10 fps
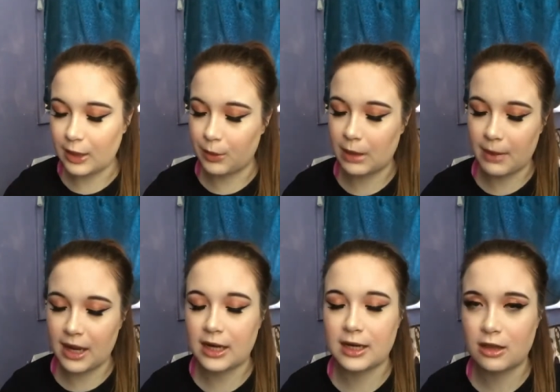like when I'm
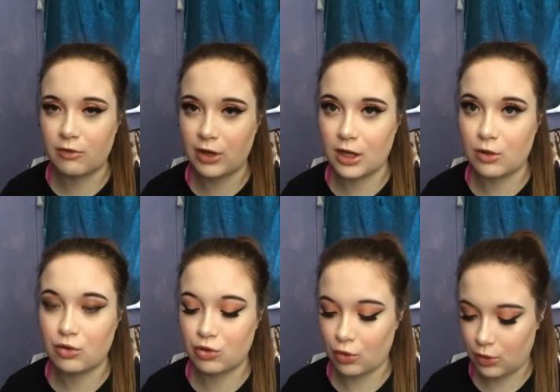editing the video
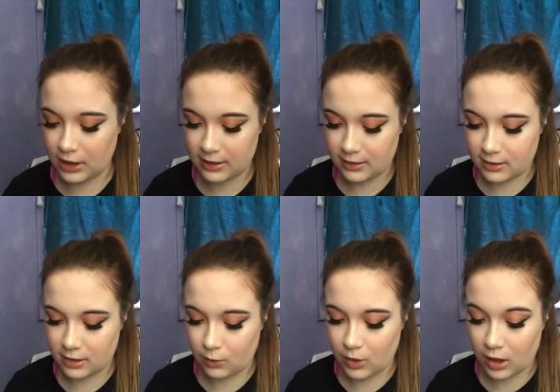so you guys can
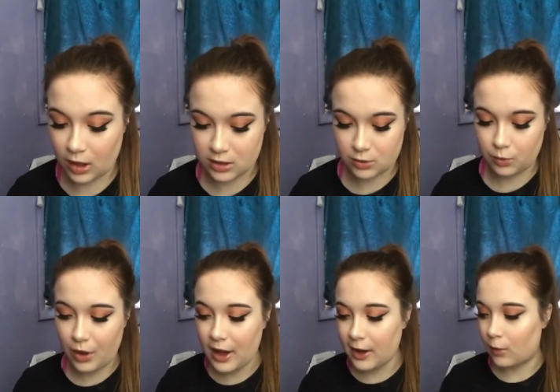see what costed
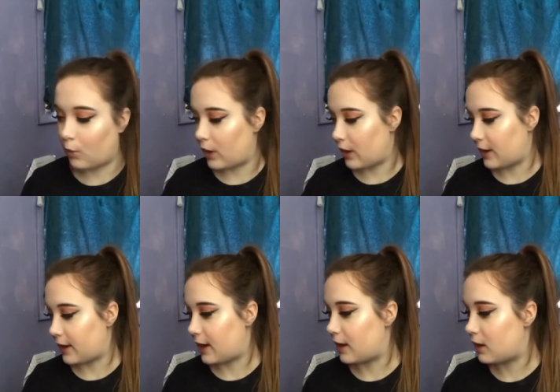what and where I
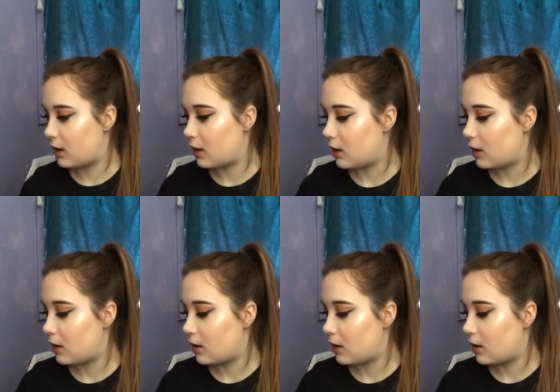got